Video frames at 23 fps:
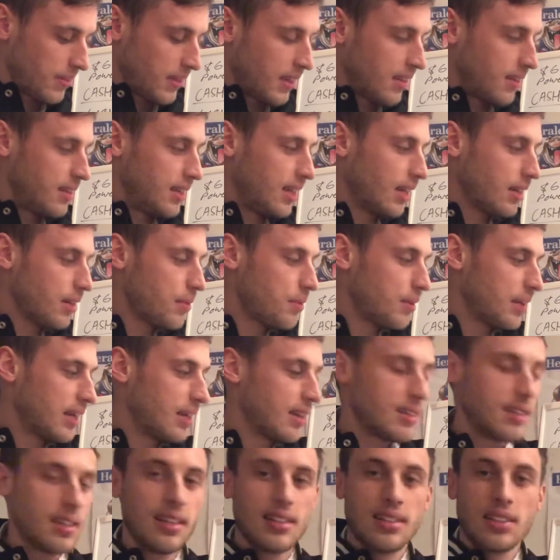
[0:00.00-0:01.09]
The other thing
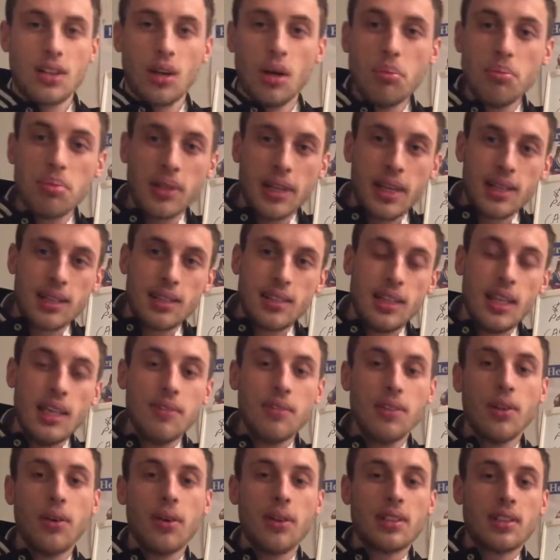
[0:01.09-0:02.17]
is it's complex.
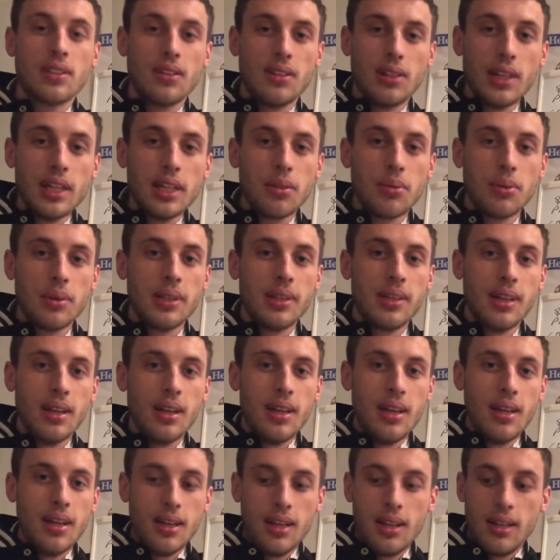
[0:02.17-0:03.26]
Even though it's liquid,
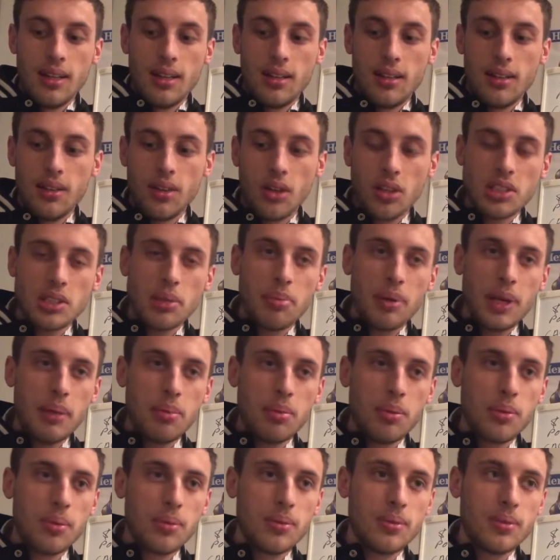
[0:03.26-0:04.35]
lots of
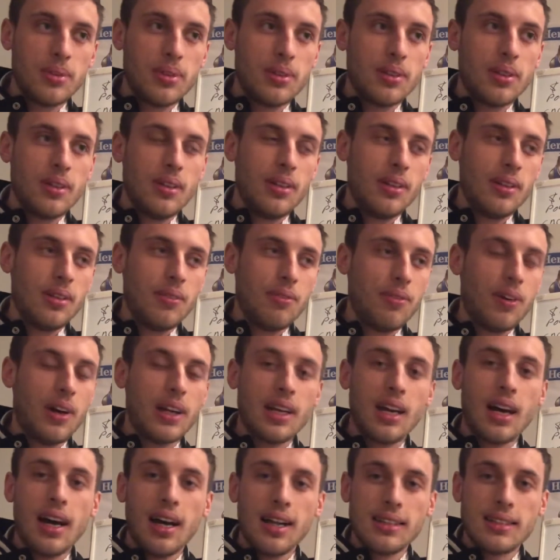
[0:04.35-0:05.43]
people find
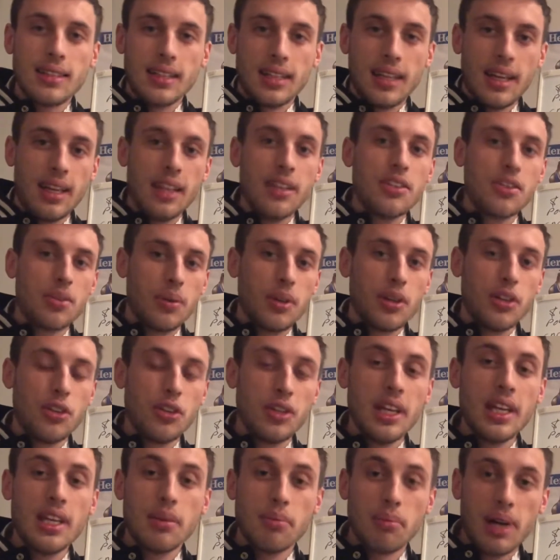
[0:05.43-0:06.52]
it hard to get into it. You
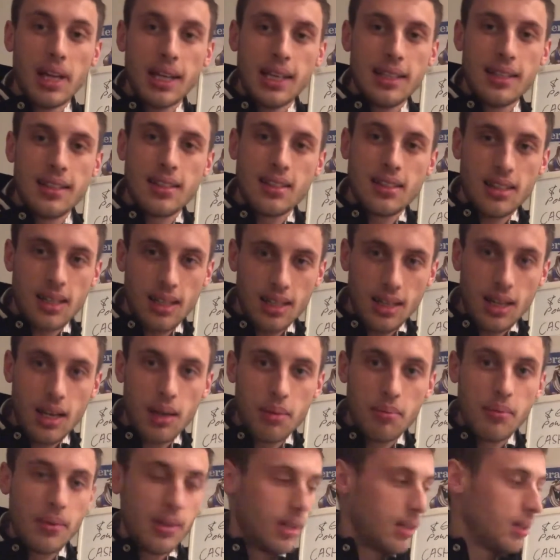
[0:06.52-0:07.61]
need money to start
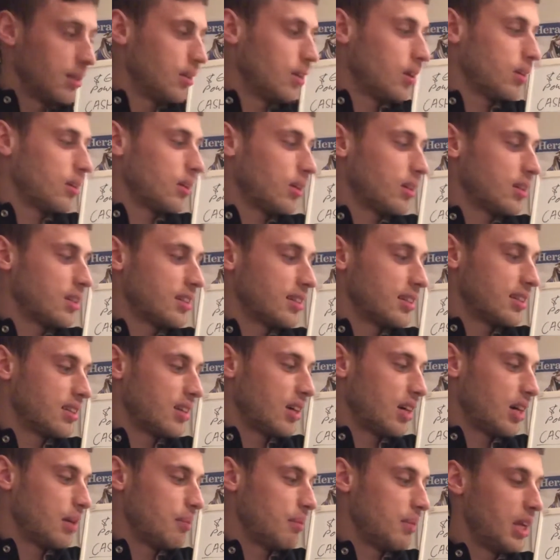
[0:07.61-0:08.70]
up. Lots of the
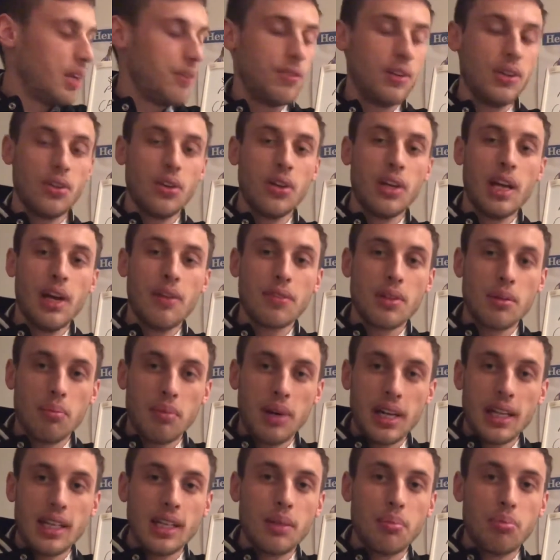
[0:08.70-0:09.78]
time, if you don't have the
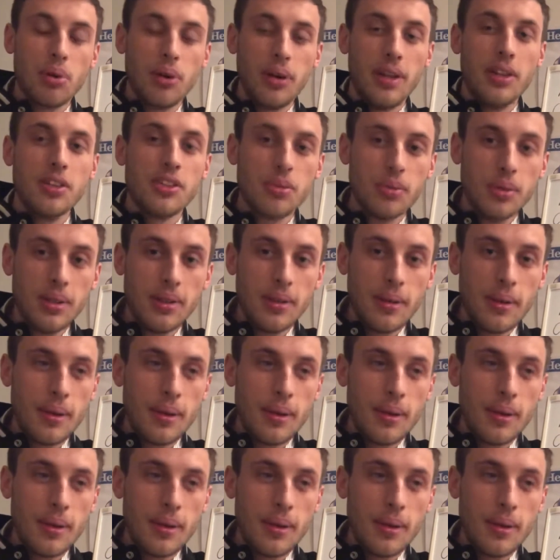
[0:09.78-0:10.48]
money to put into it,